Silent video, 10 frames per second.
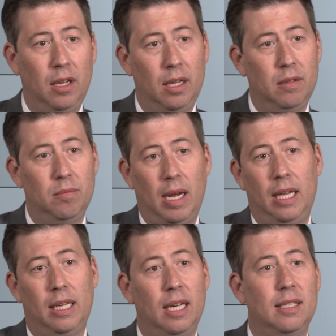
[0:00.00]
in
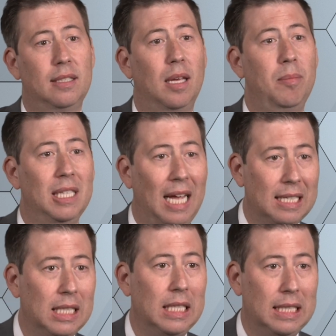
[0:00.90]
many cases, can be
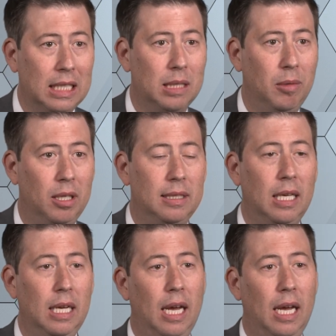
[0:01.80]
less than six months.